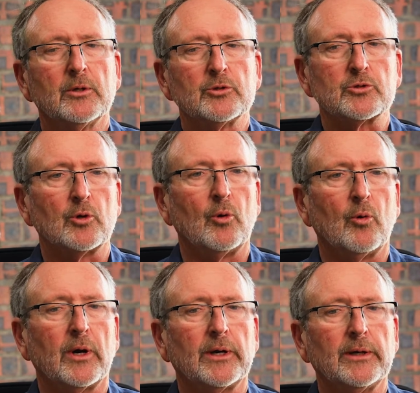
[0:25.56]

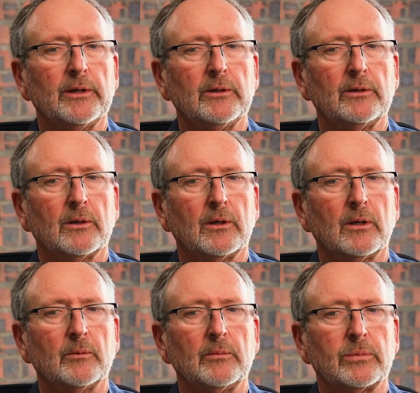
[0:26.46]
So
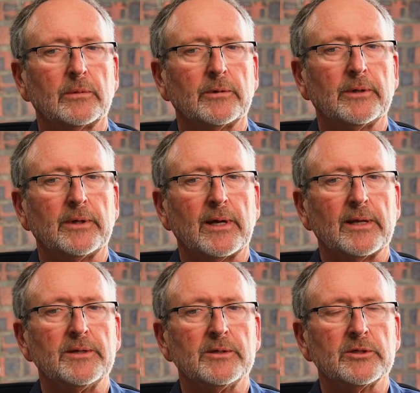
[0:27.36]

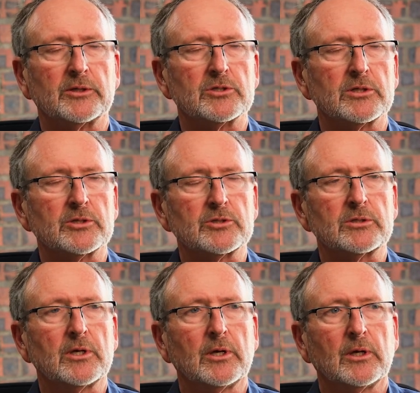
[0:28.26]
it didn't
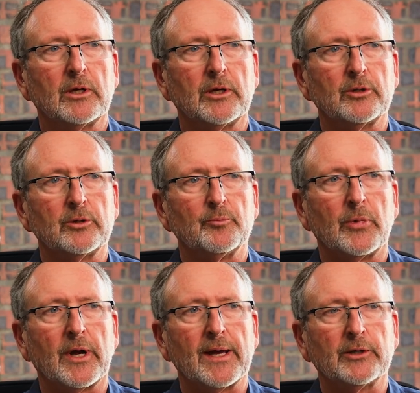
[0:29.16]
exist,
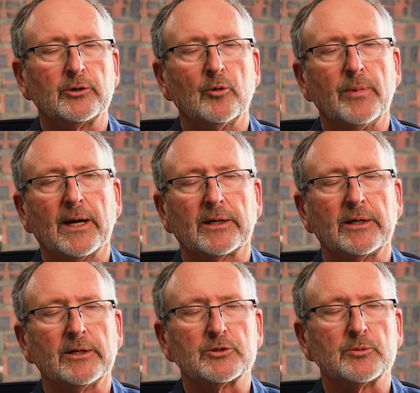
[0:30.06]
but I had to go back
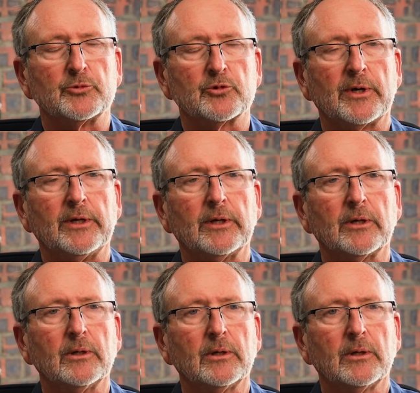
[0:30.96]
and get some
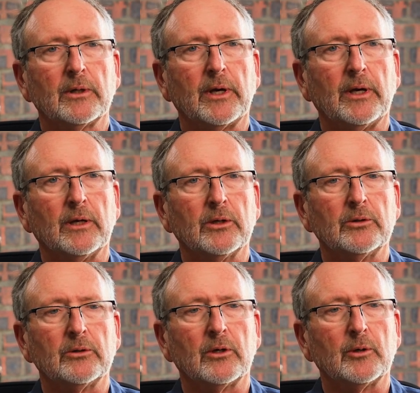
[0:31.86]
training,
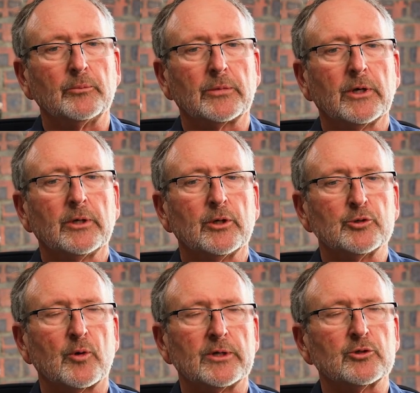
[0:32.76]
and
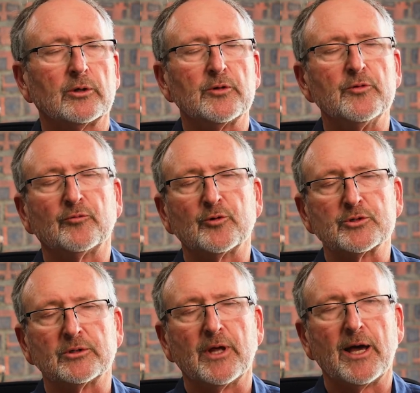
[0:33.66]
so I started the
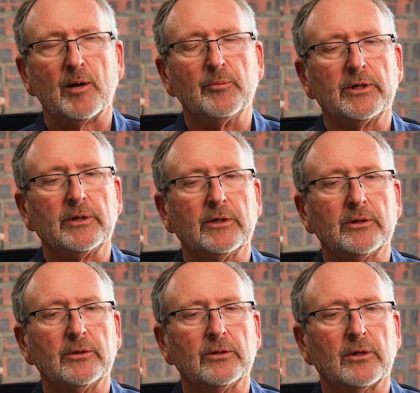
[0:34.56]
first lab
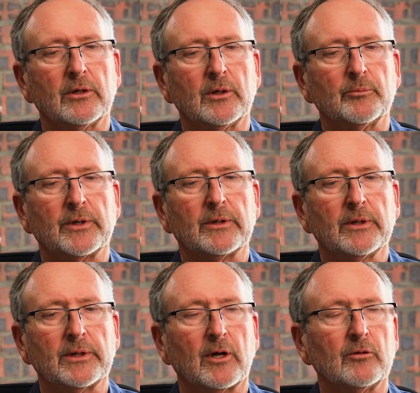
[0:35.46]
in
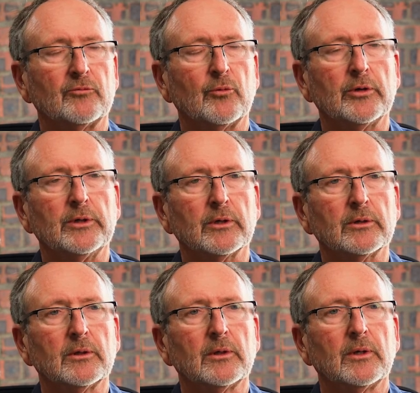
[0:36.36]
California
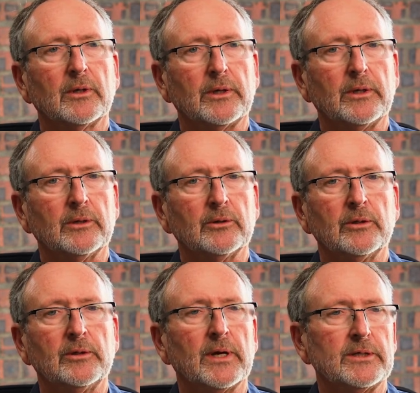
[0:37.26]

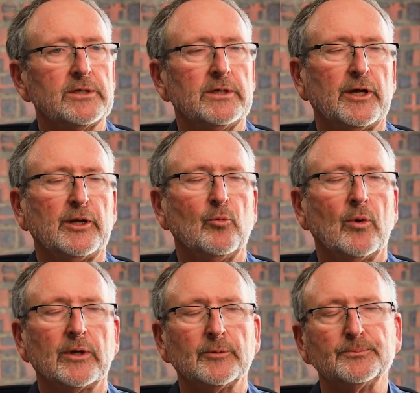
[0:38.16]
in
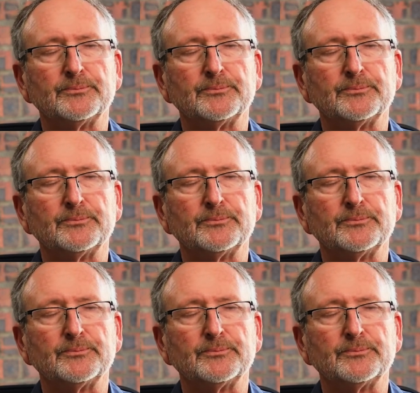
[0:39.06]
1981.